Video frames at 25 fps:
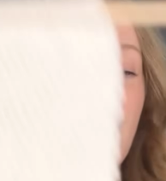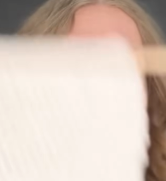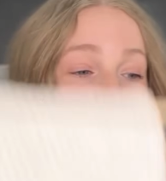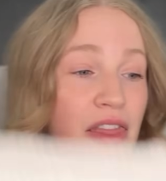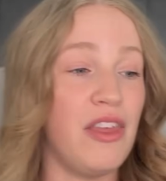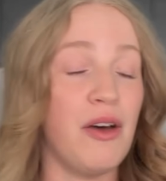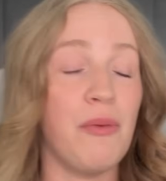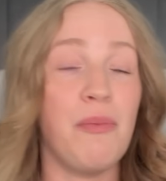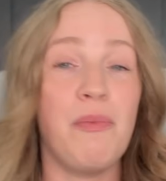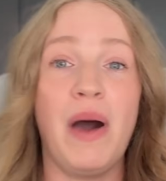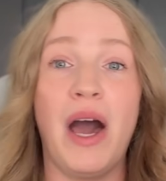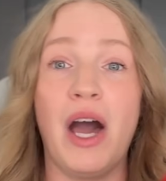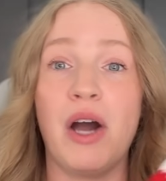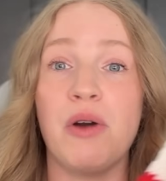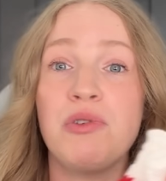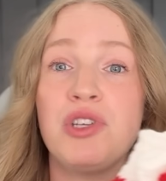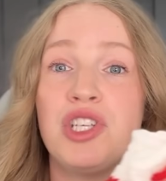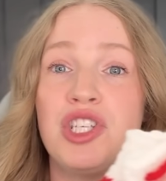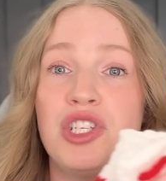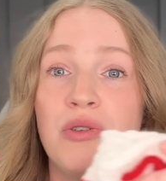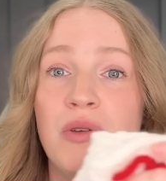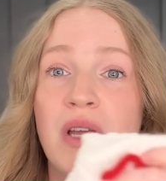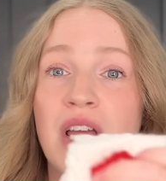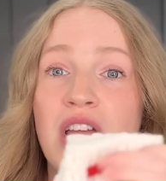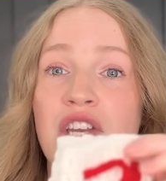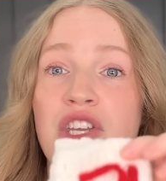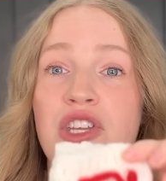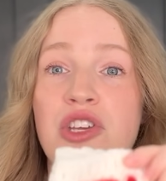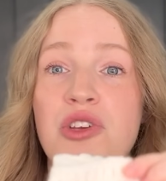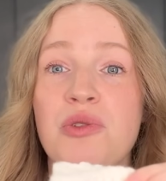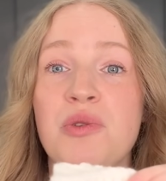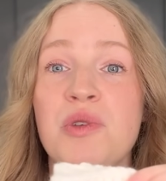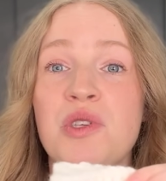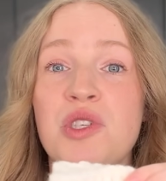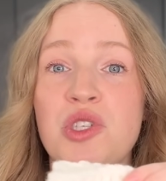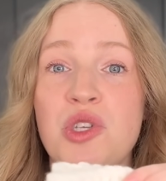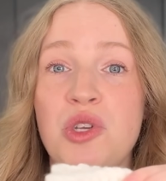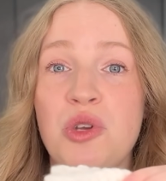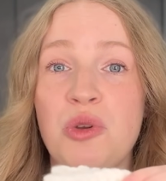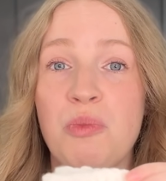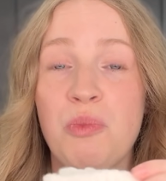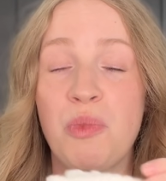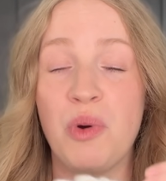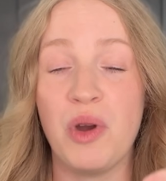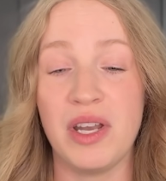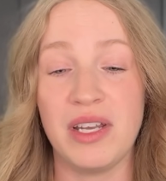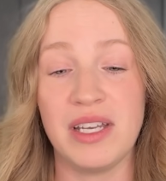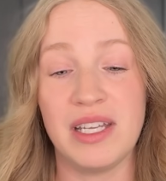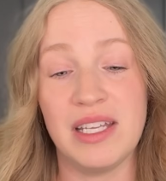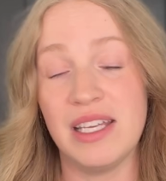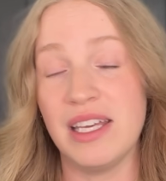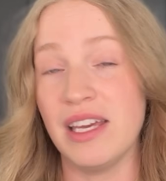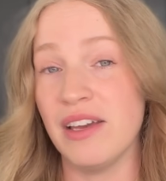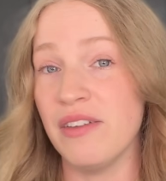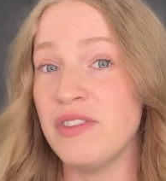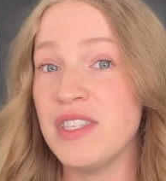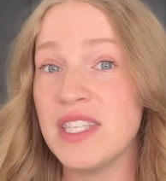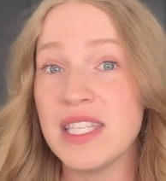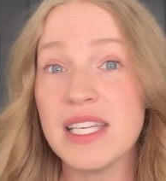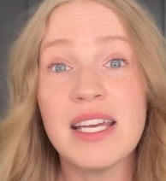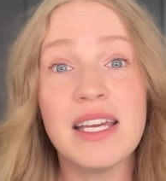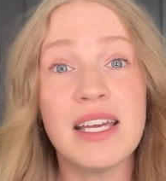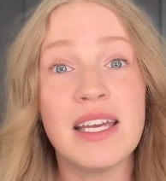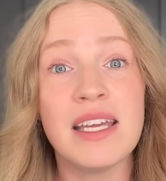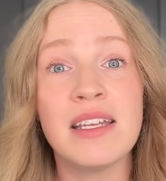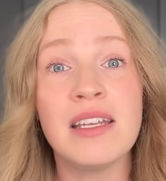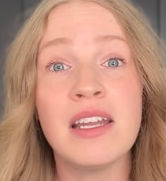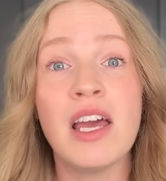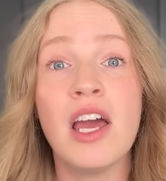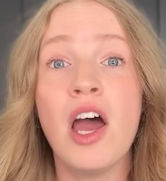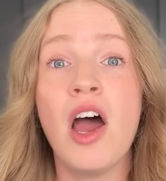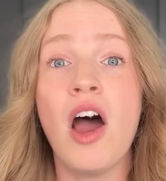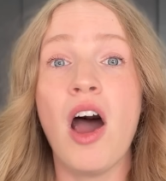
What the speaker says: The pouch you can use to put gifts in.